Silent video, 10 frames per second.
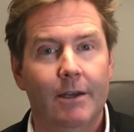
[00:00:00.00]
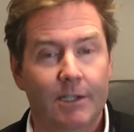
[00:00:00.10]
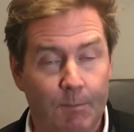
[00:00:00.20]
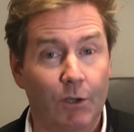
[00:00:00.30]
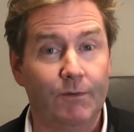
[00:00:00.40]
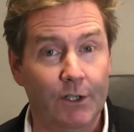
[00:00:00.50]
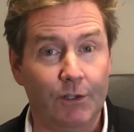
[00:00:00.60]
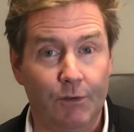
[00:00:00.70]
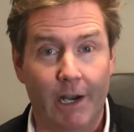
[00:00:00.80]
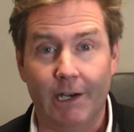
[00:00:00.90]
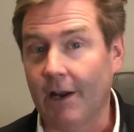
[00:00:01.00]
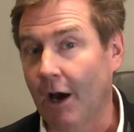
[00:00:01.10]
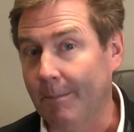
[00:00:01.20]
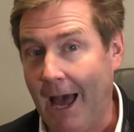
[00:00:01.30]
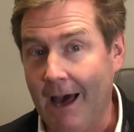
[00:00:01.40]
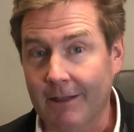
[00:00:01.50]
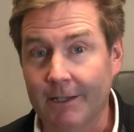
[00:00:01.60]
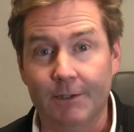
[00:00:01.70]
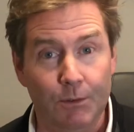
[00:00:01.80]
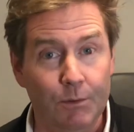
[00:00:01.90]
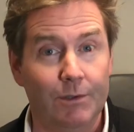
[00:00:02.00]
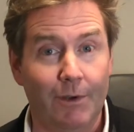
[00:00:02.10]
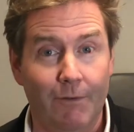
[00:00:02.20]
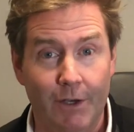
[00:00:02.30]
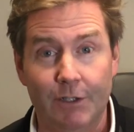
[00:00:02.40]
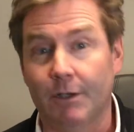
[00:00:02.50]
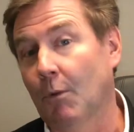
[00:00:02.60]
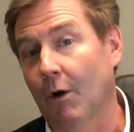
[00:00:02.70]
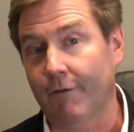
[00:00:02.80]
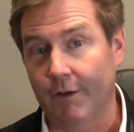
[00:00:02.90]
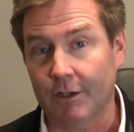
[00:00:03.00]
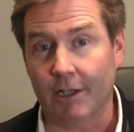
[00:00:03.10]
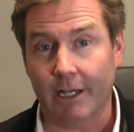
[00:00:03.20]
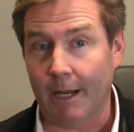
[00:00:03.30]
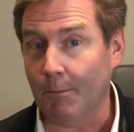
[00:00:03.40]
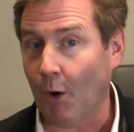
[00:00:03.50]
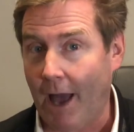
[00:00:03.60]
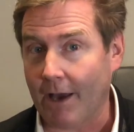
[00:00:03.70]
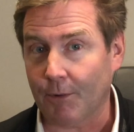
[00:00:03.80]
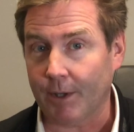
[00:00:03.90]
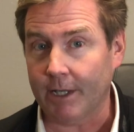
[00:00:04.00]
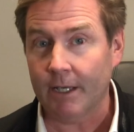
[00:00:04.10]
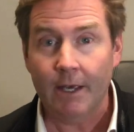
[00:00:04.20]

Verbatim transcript: sports vision training to help athletes use their vision more efficiently and more accurately,